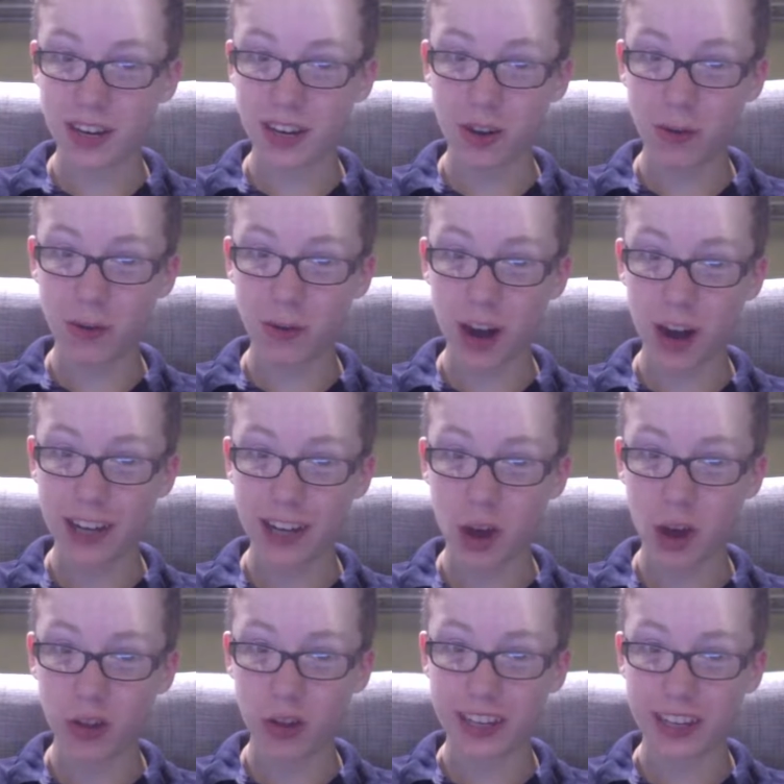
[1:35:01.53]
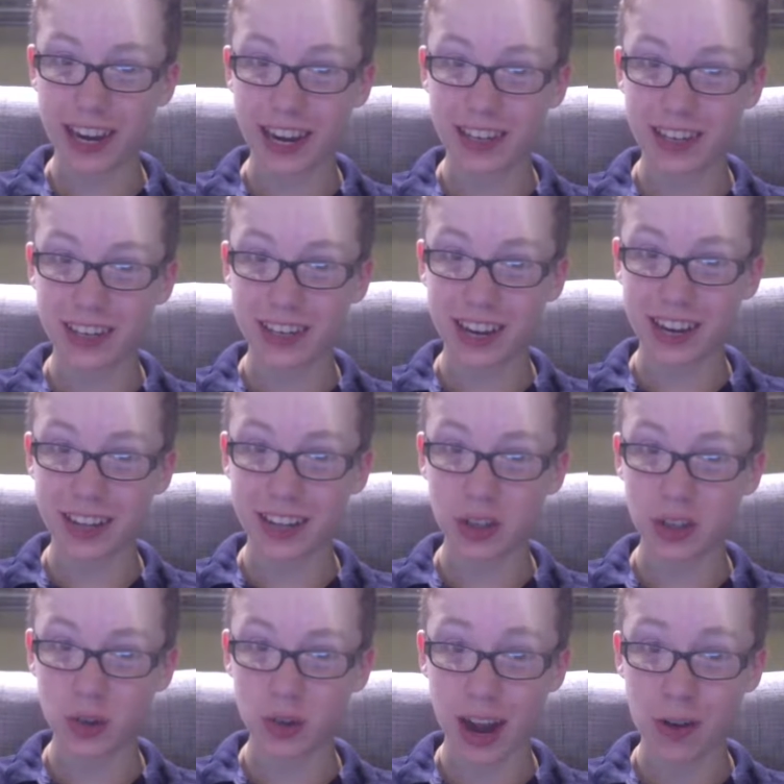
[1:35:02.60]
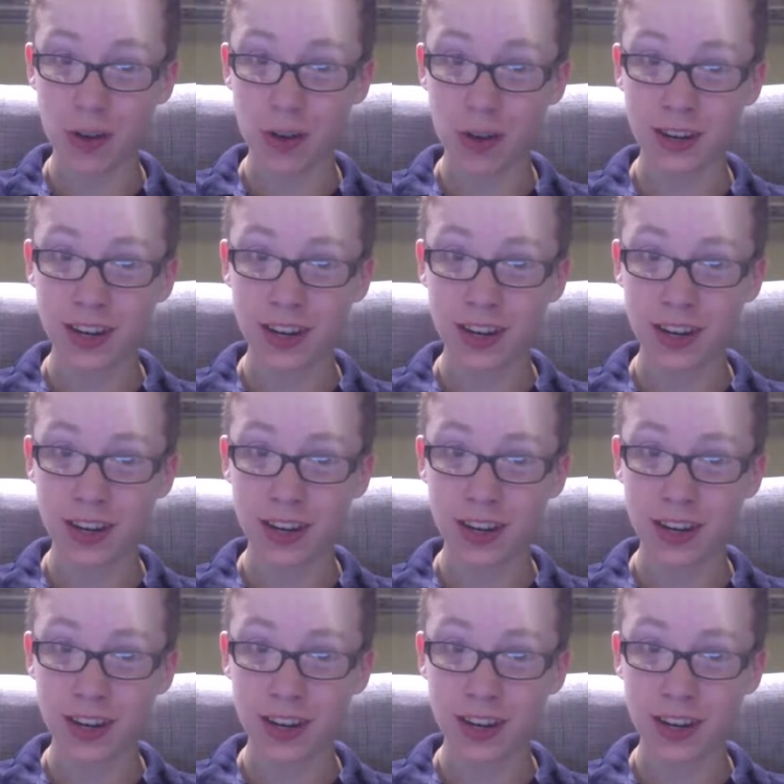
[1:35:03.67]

on a ride called the King's Crown.